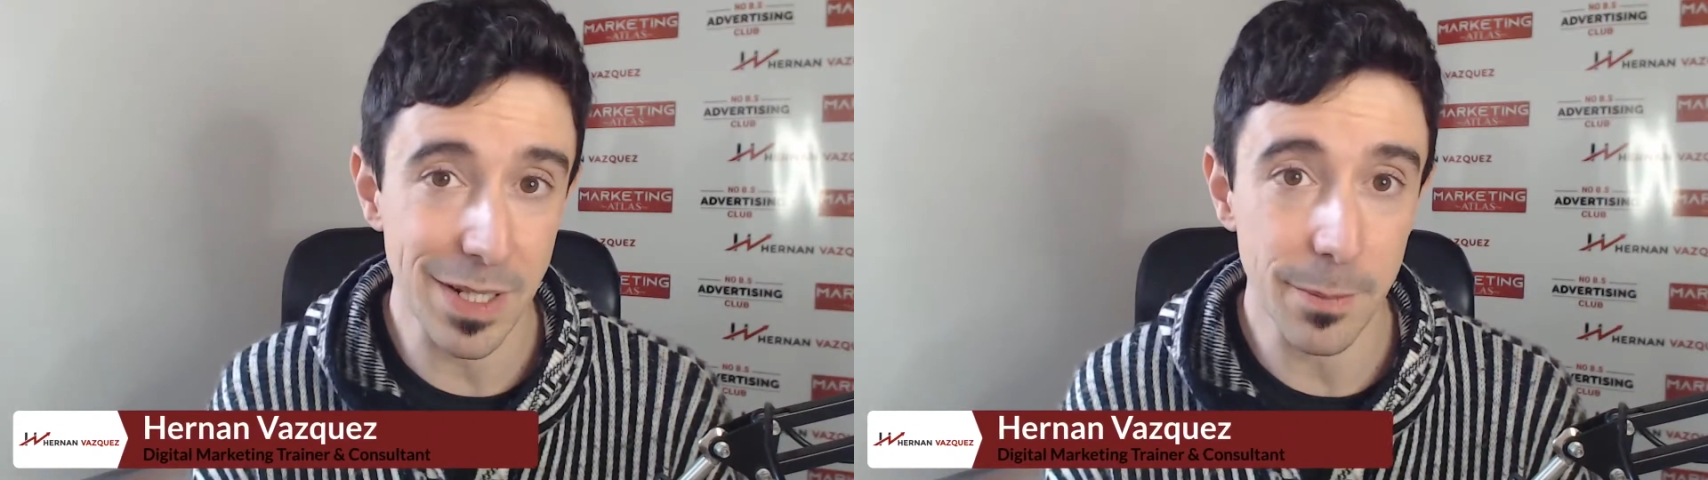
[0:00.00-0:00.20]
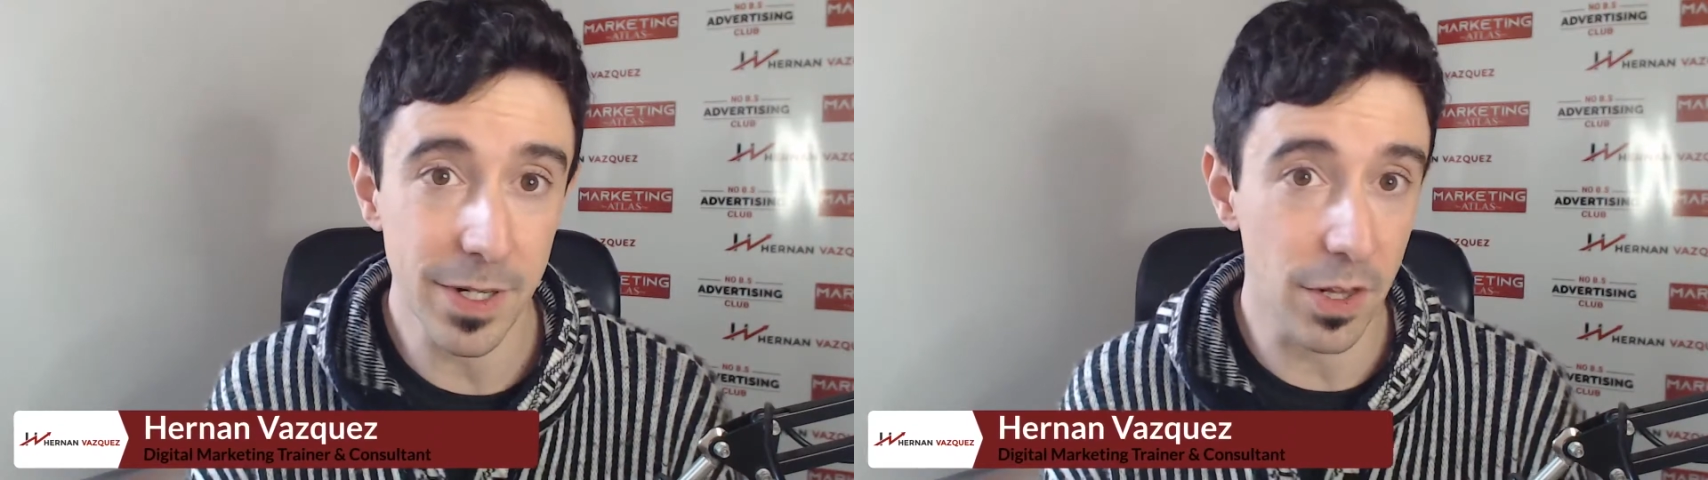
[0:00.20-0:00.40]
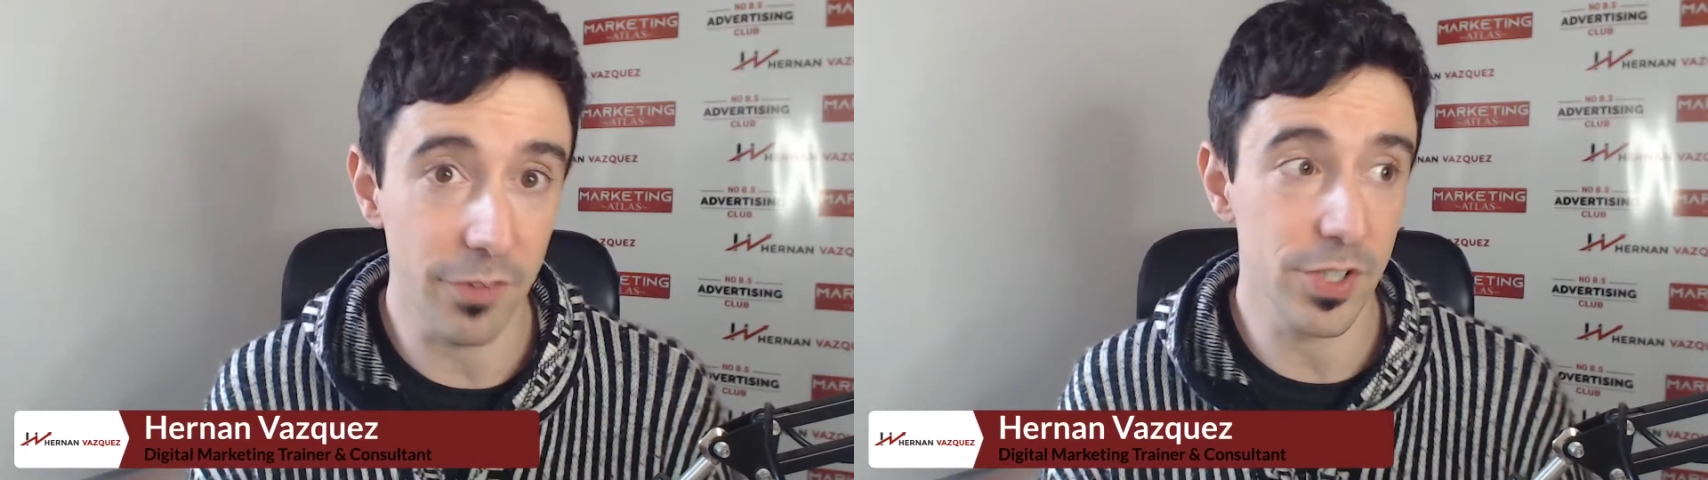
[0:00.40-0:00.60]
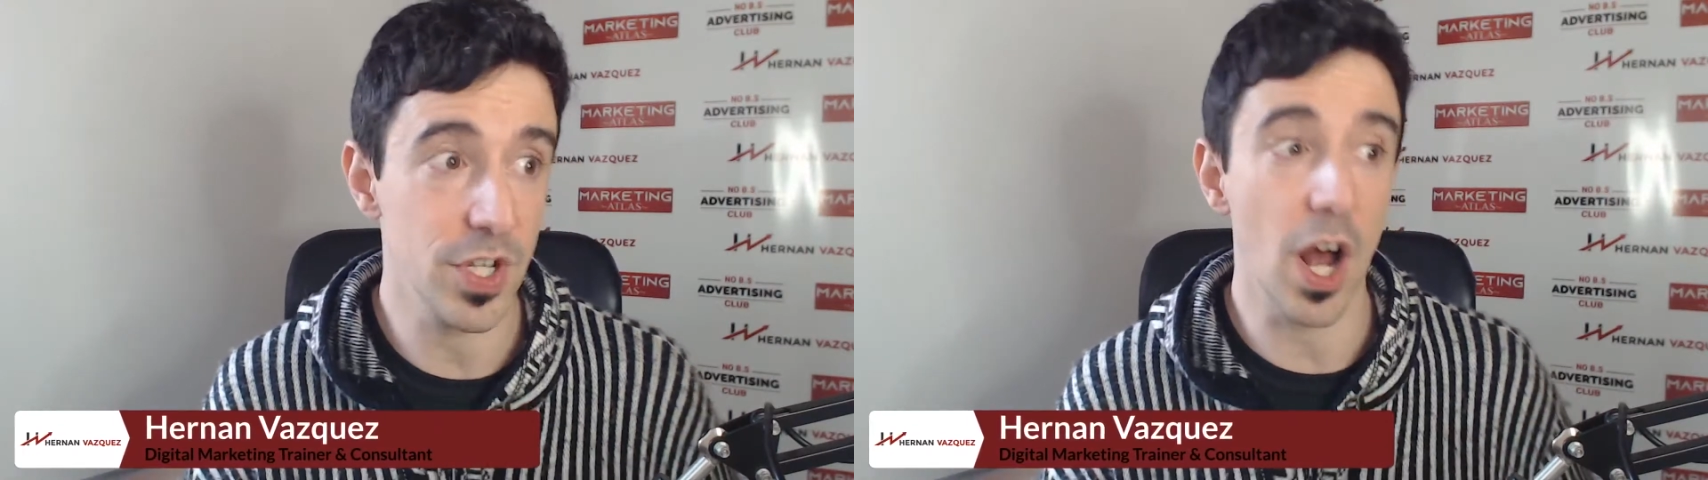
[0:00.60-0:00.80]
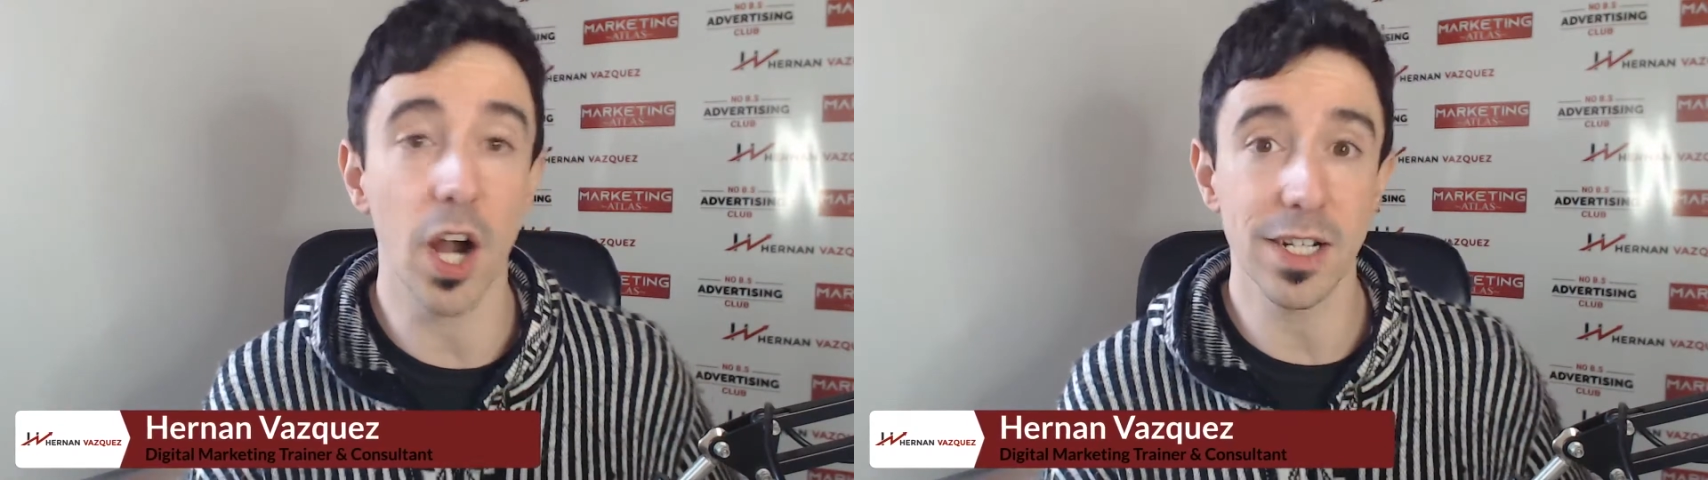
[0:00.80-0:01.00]
in the middle of the
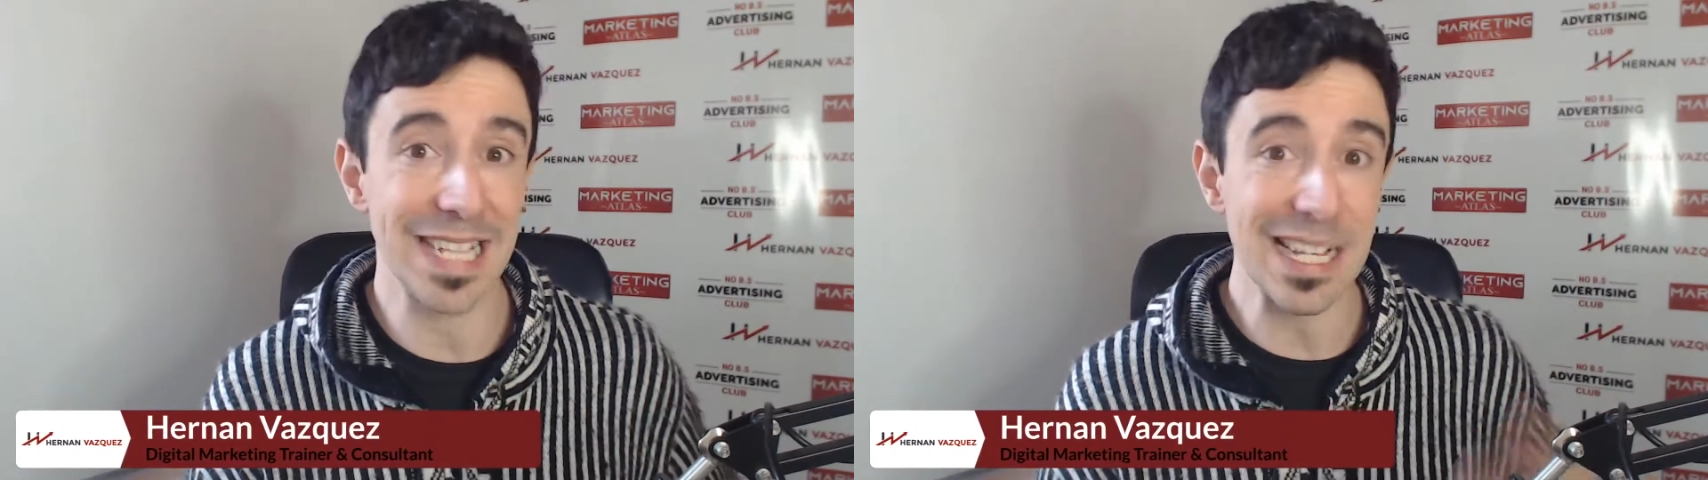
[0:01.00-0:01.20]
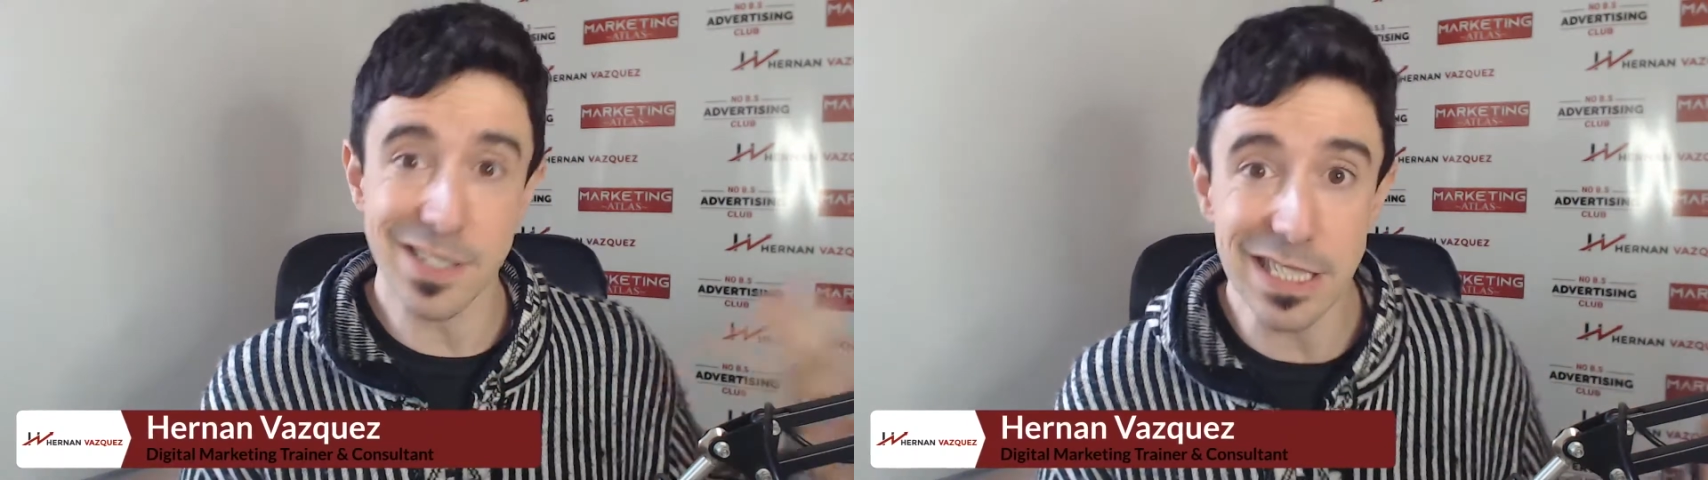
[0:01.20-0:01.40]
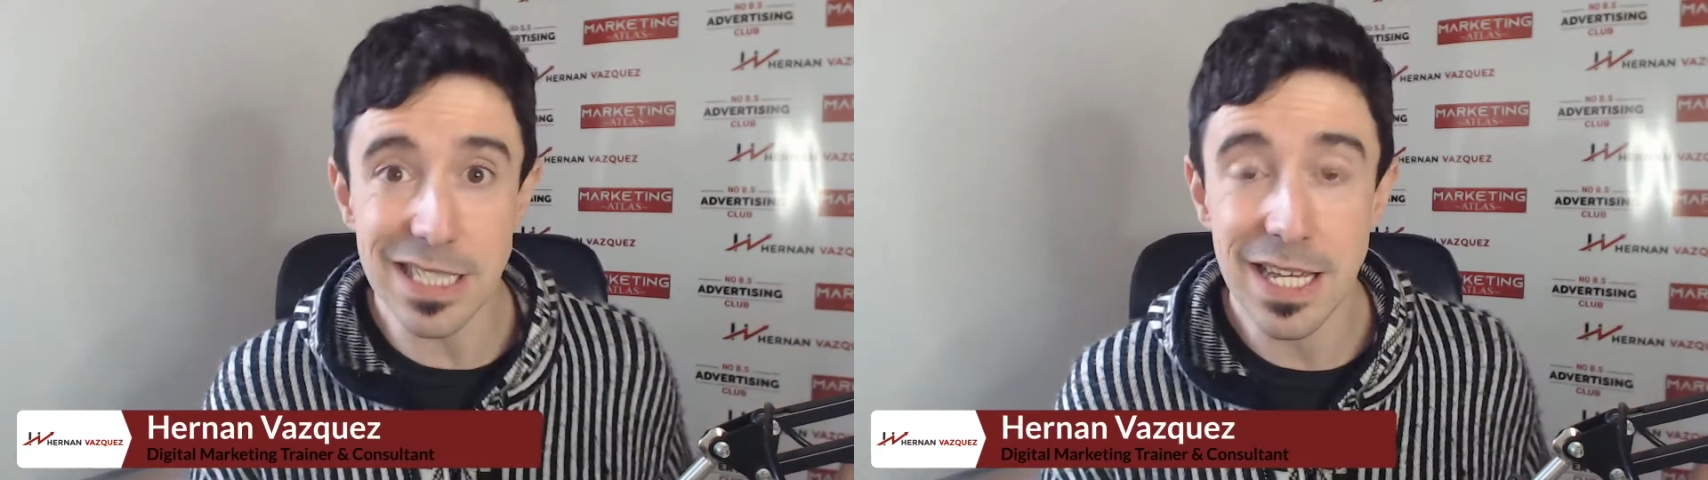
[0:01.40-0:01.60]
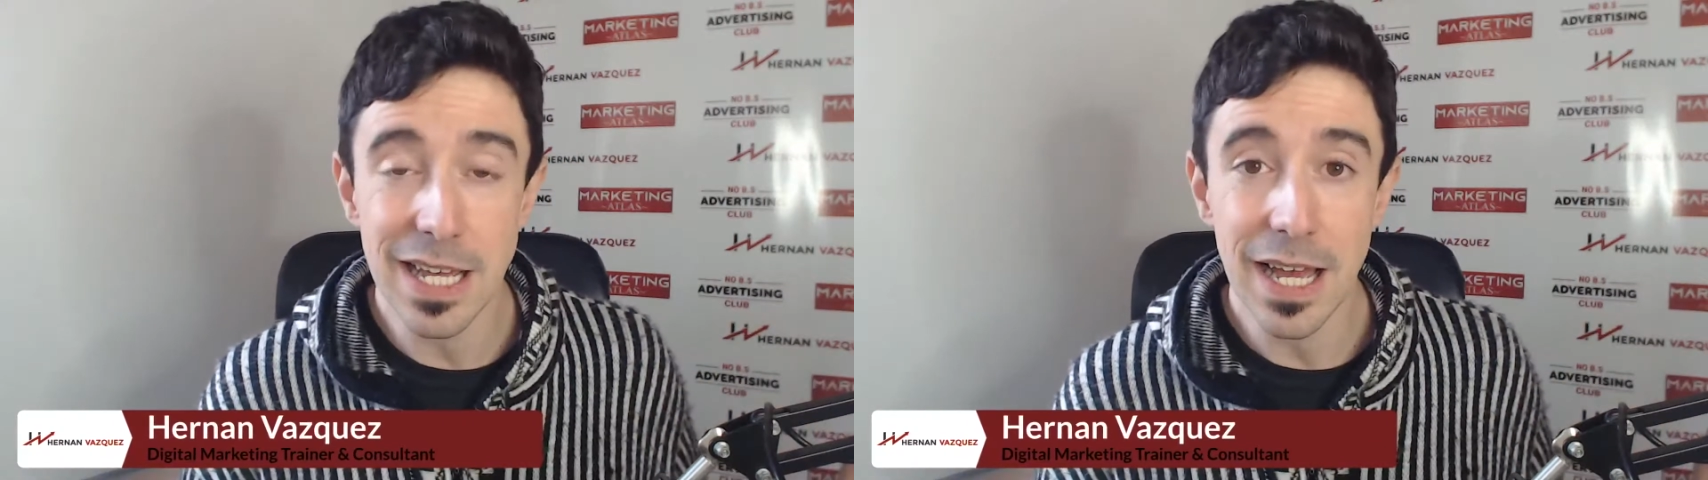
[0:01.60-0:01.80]
Sahara Desert,